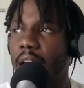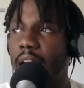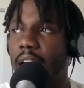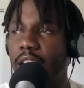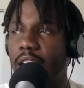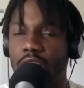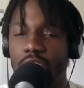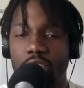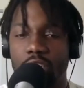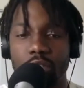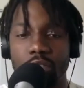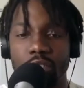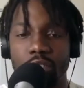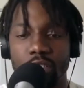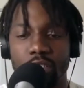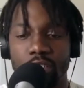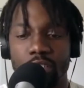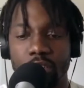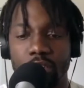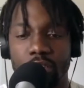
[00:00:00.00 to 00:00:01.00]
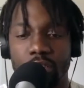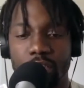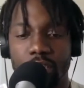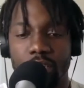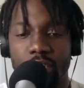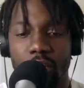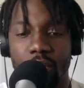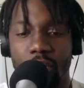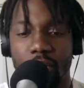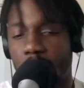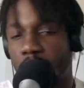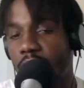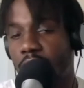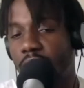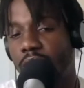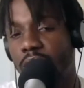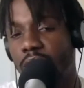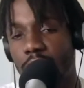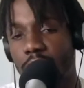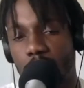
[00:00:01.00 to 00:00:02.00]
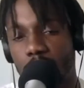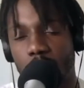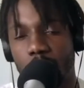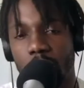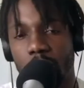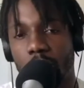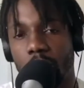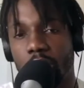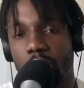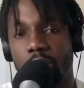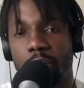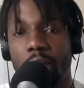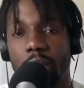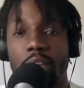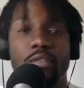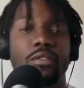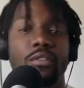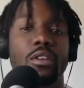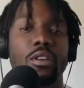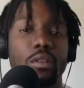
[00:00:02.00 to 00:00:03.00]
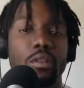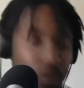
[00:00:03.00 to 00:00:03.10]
You choose you choose yourself first, and what works best for you